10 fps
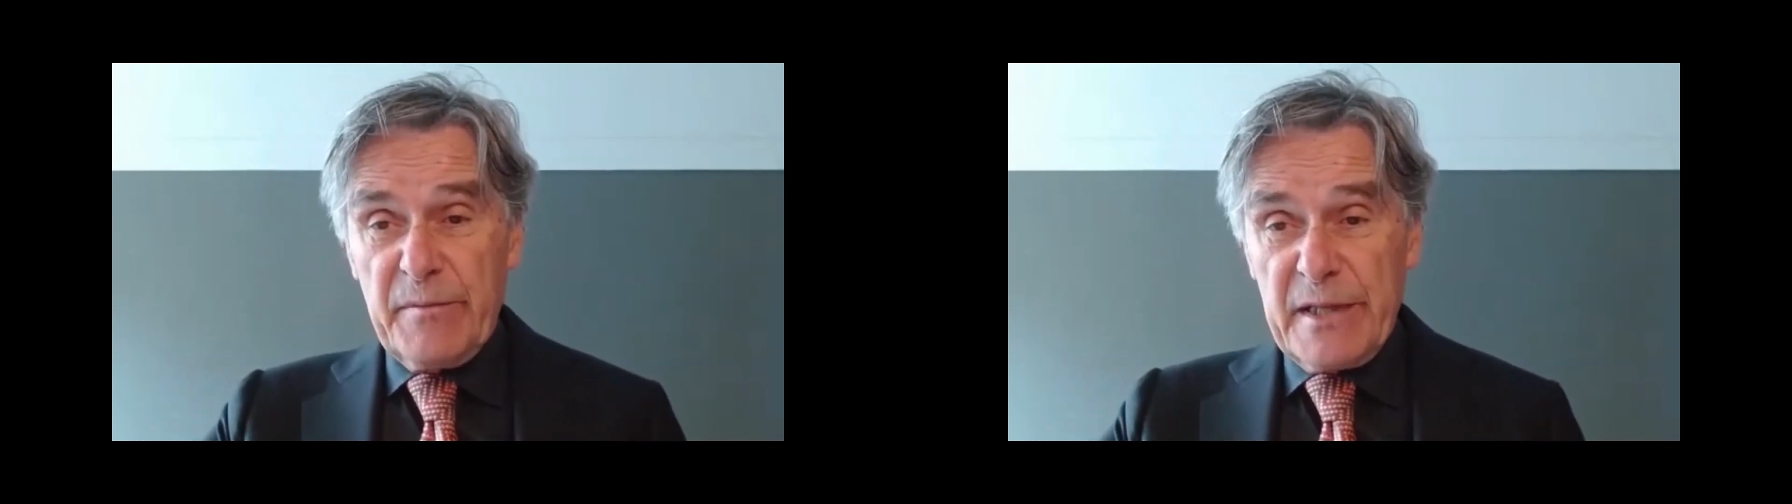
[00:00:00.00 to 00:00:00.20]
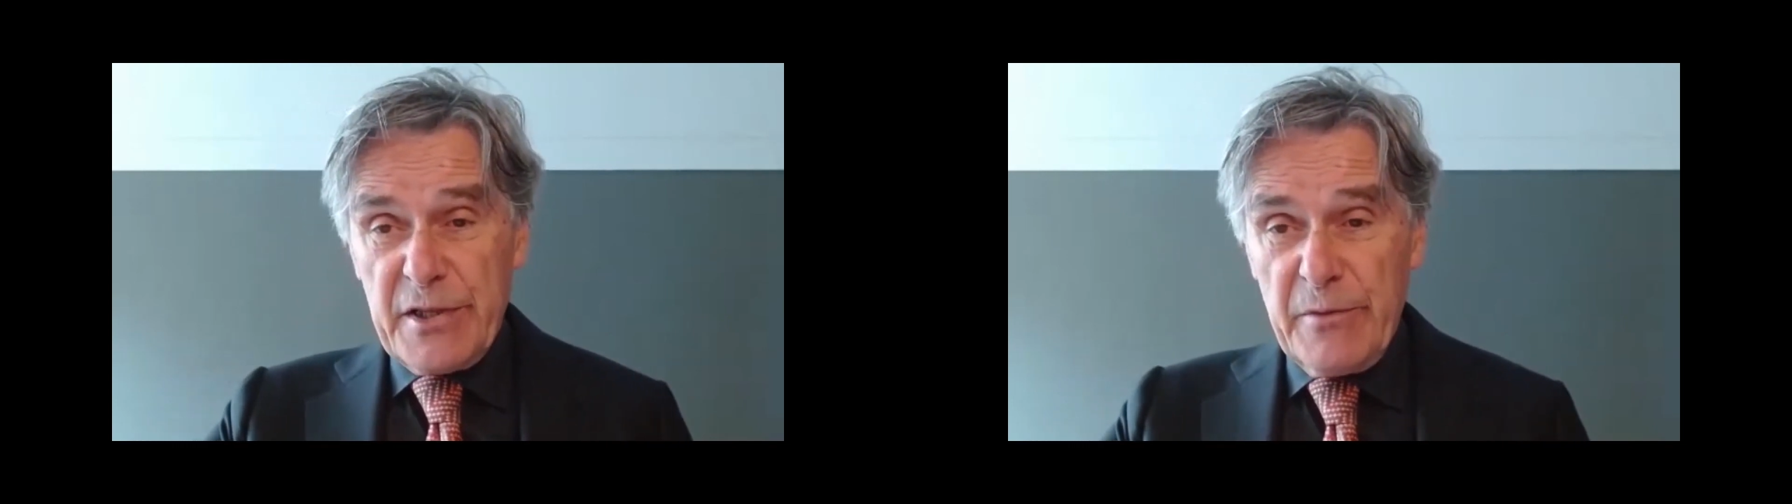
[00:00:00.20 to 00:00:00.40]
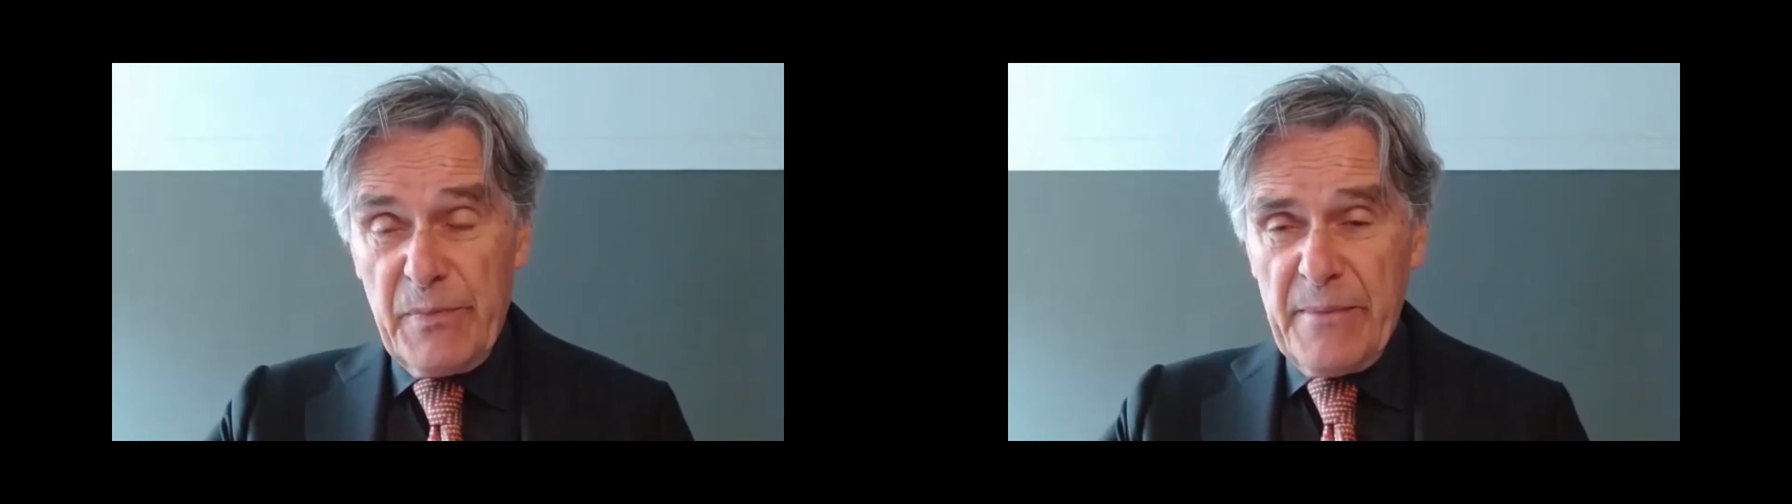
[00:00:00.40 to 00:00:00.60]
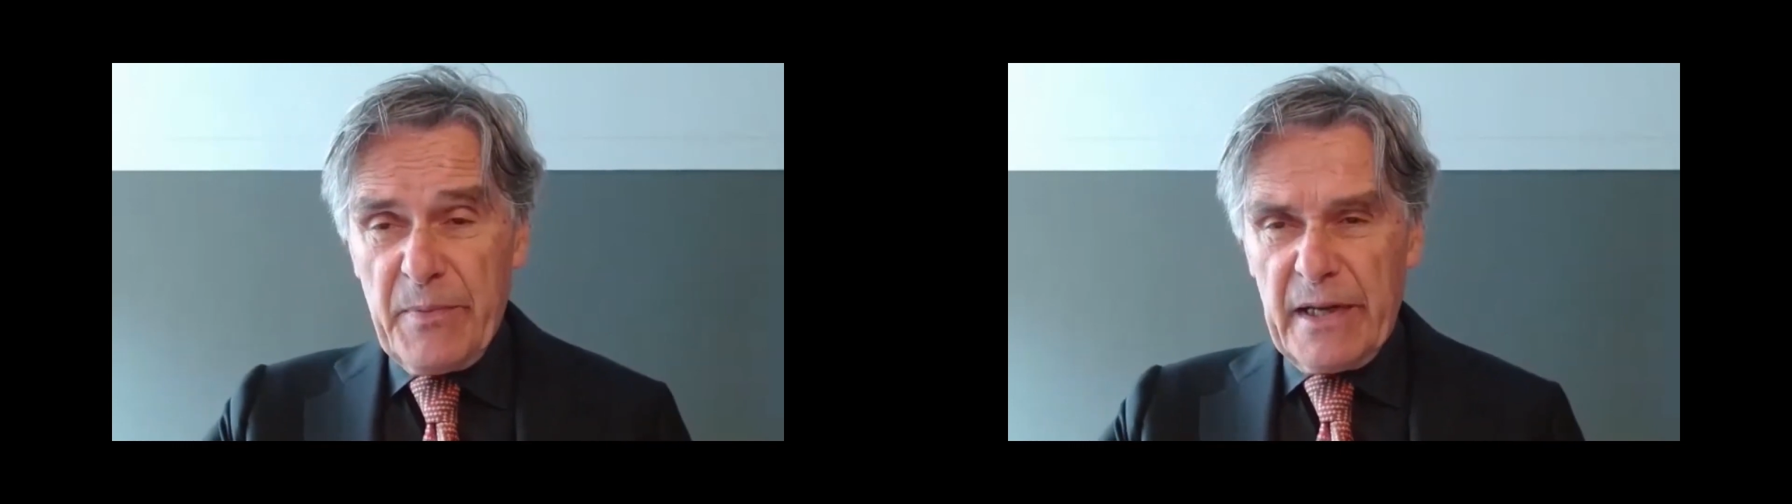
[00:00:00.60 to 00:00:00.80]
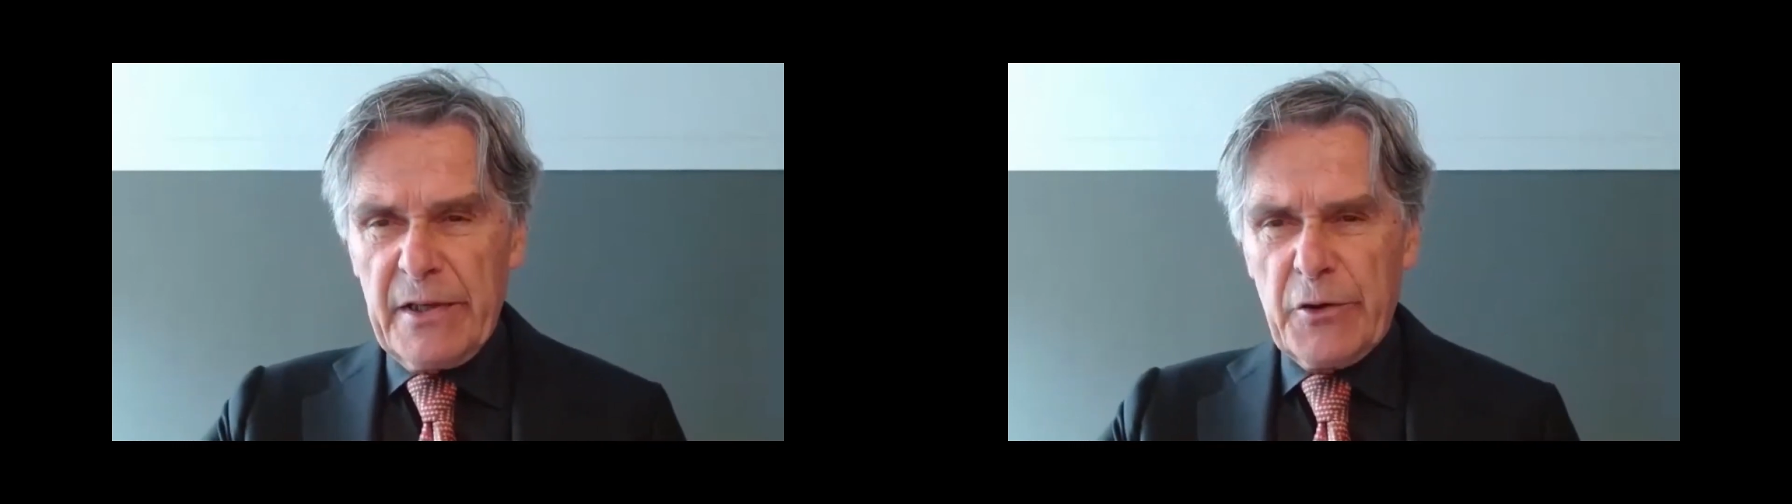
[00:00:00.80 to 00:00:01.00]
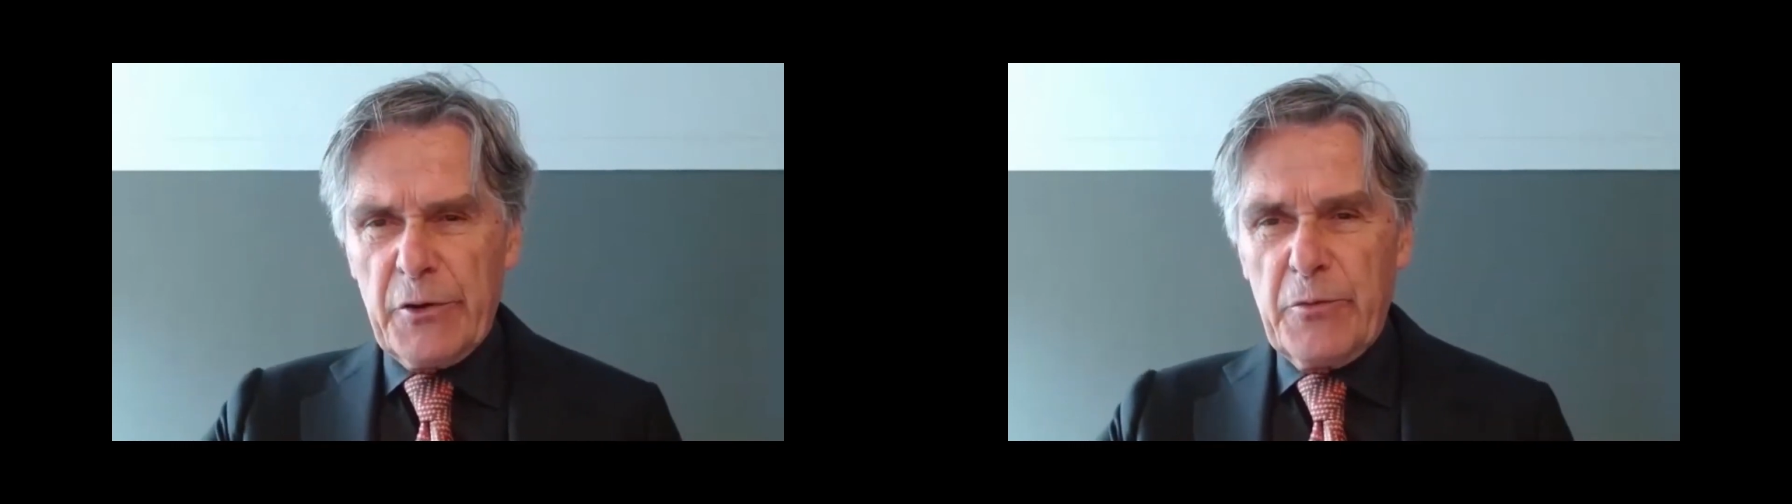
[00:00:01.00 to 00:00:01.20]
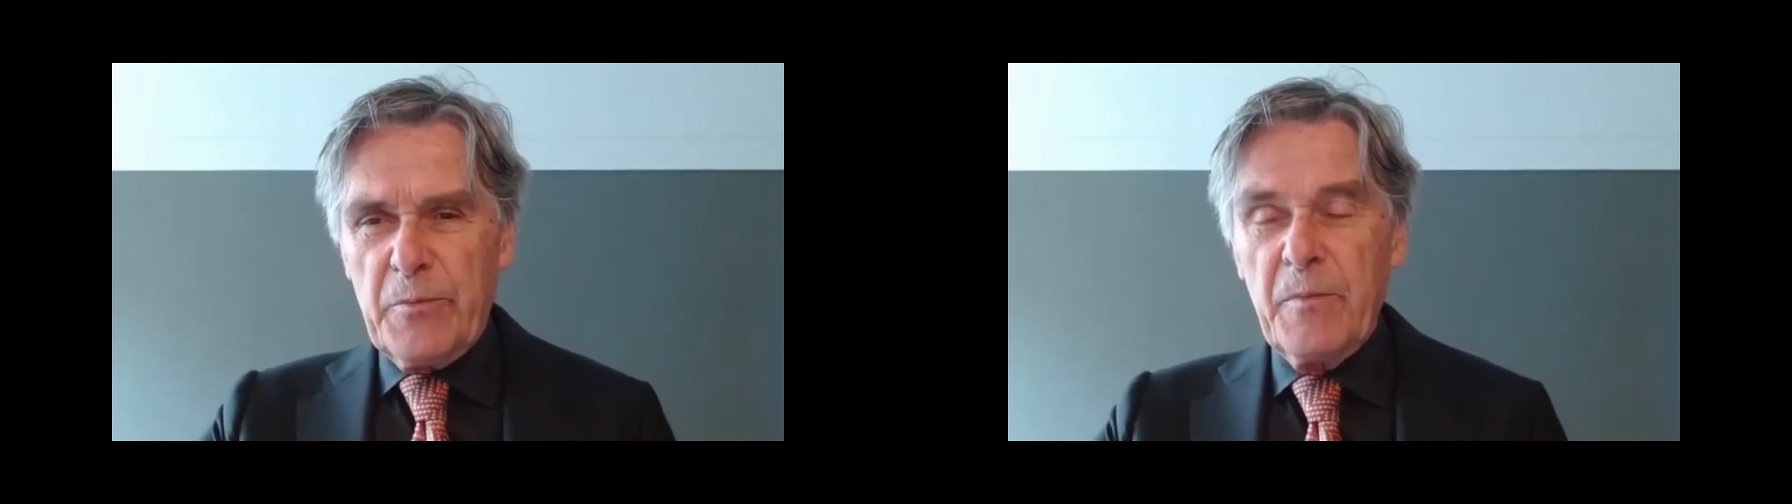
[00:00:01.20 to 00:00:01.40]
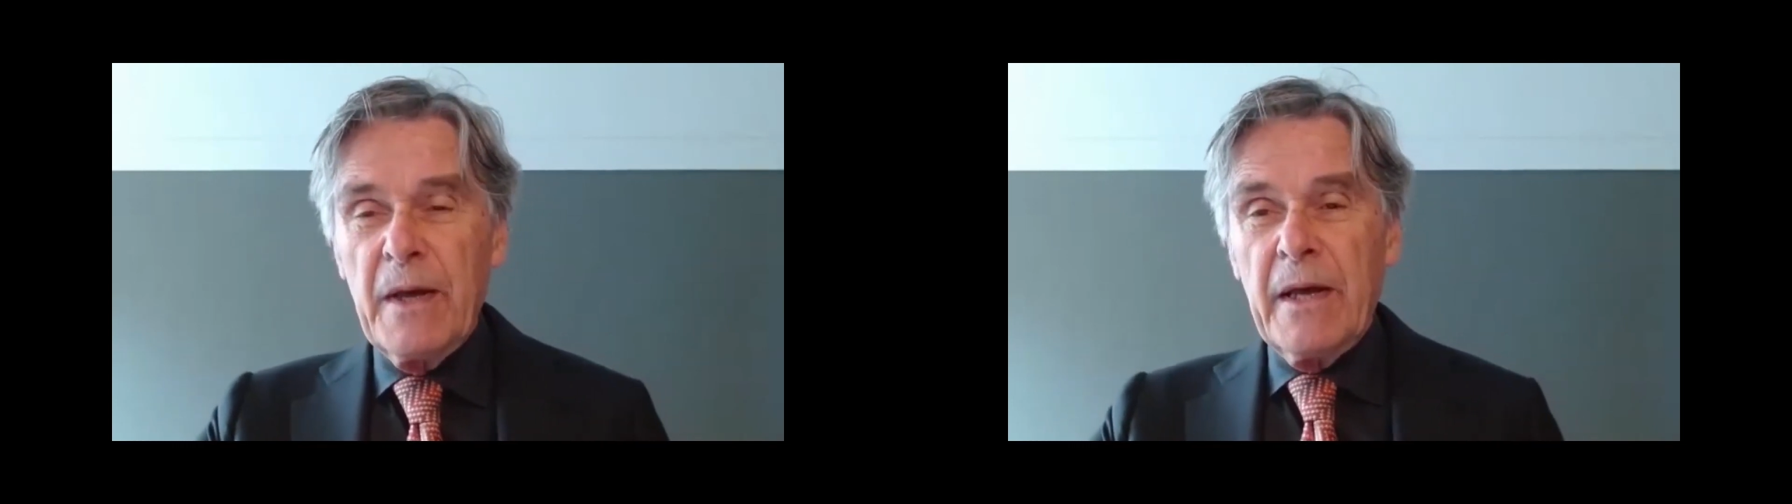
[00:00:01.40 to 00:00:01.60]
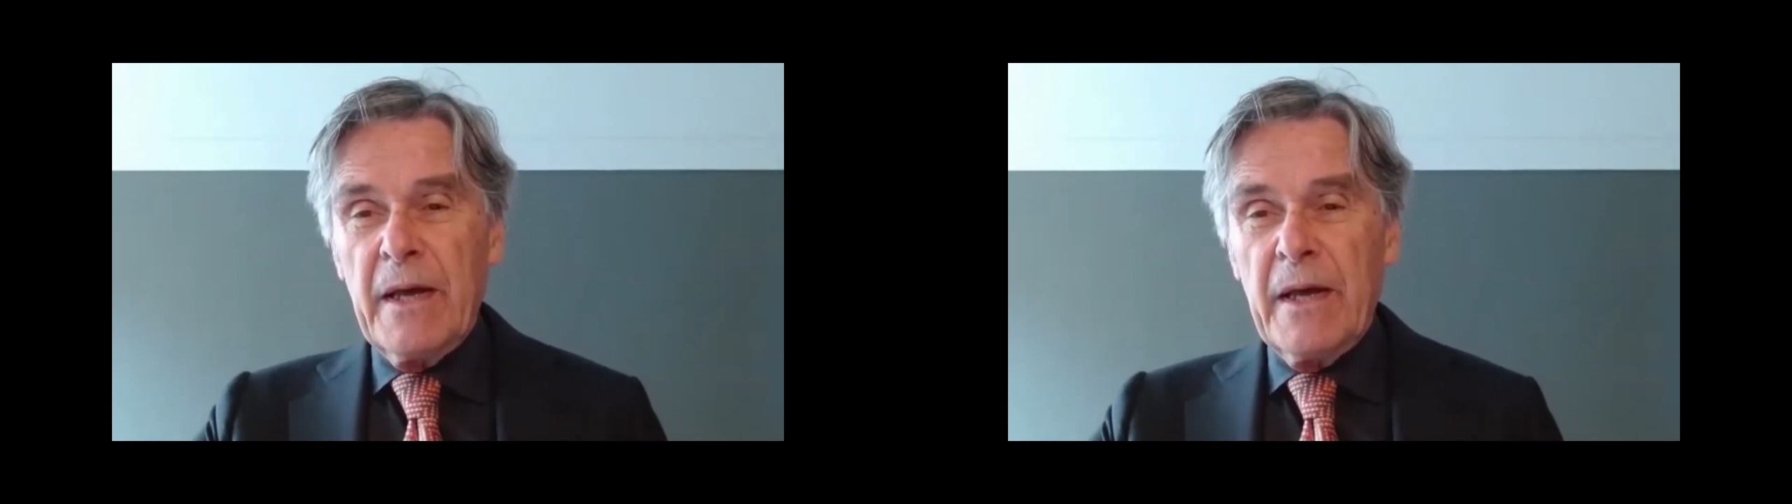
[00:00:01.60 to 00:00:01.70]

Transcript: by some people in a room,